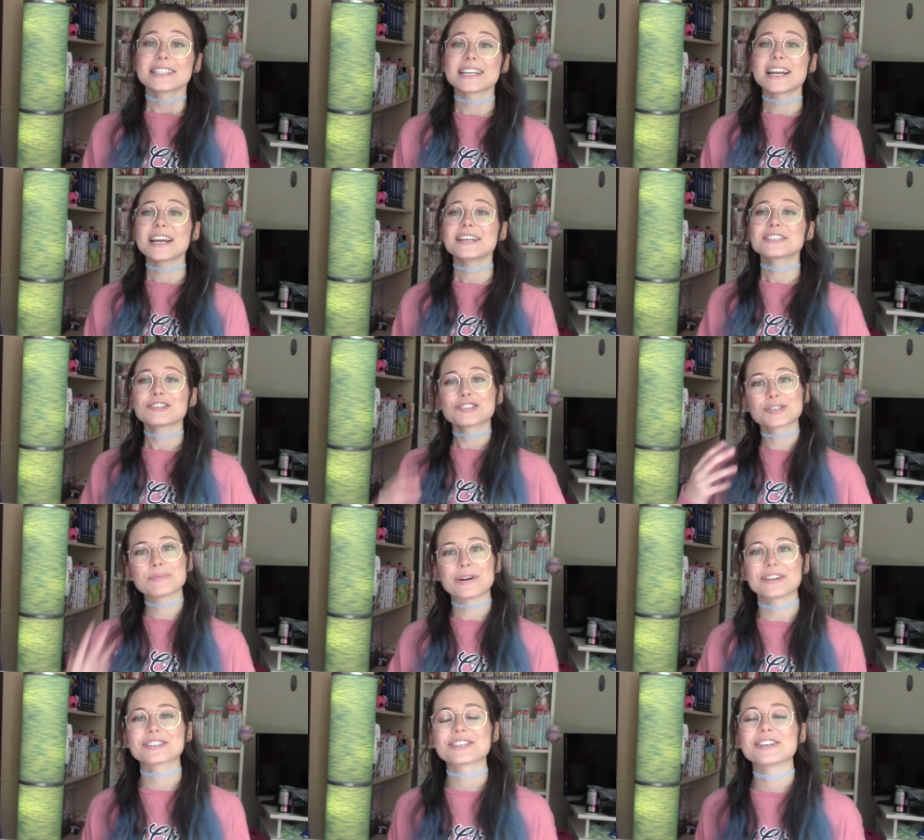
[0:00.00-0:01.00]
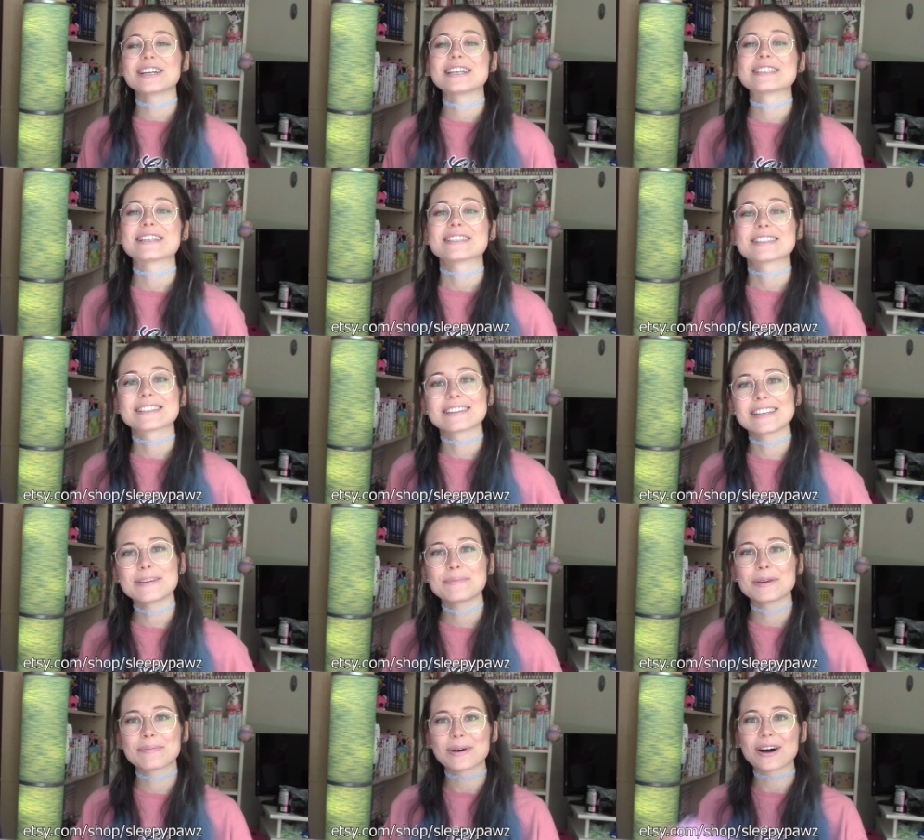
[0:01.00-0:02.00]
Today's sponsor is
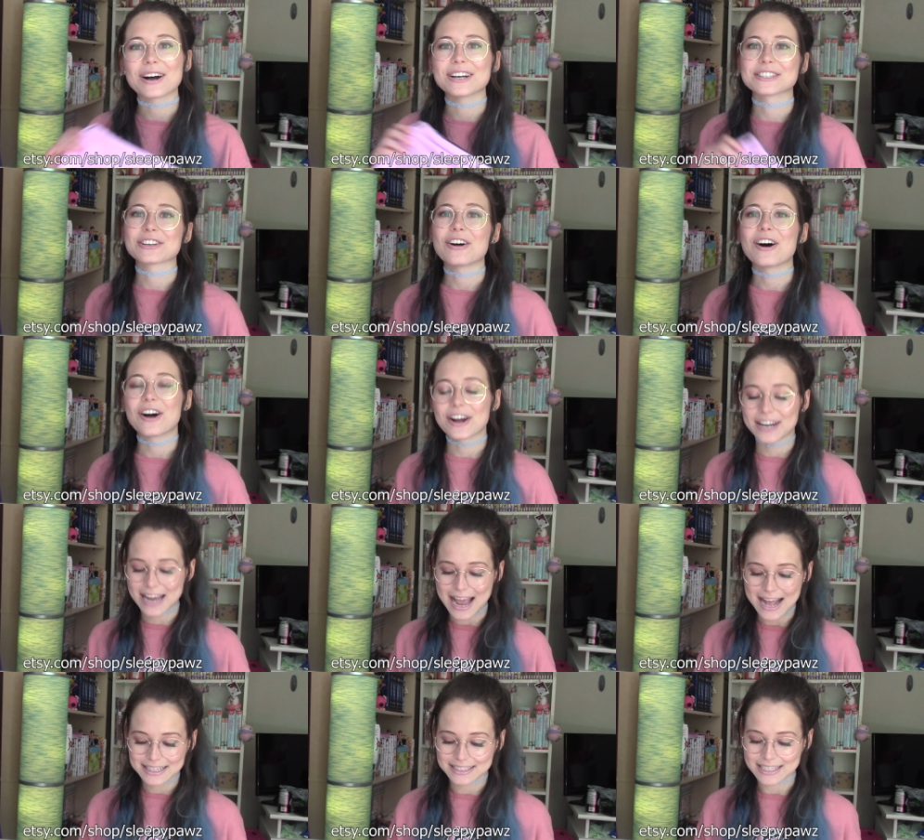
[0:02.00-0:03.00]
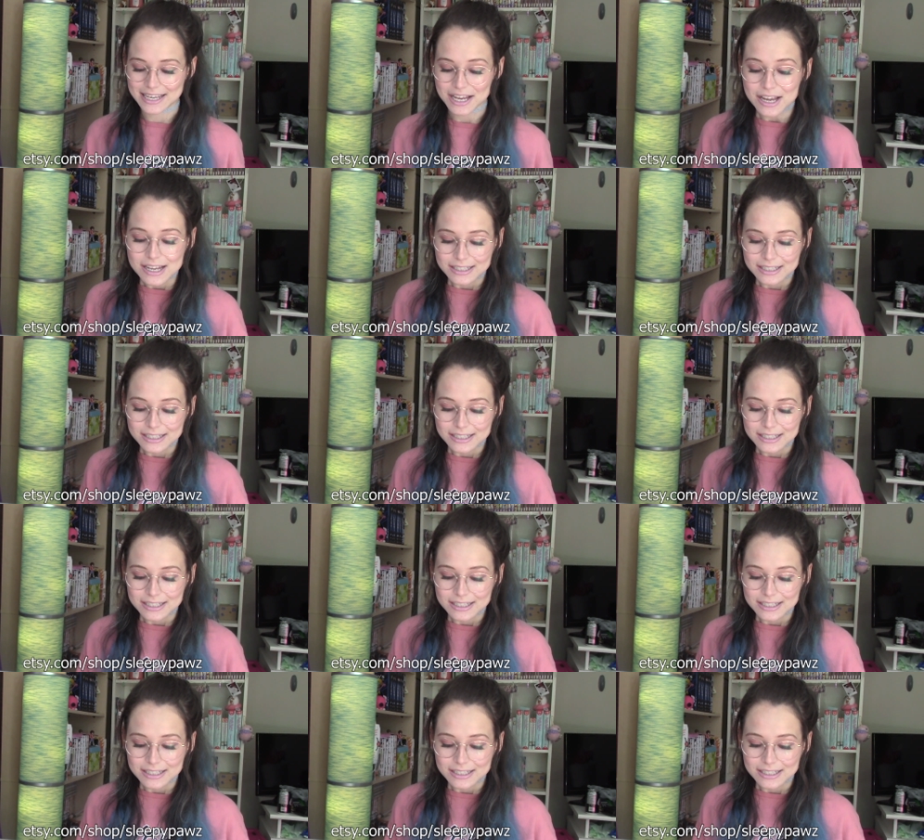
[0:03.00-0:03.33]
Sleepy Paws on Etsy.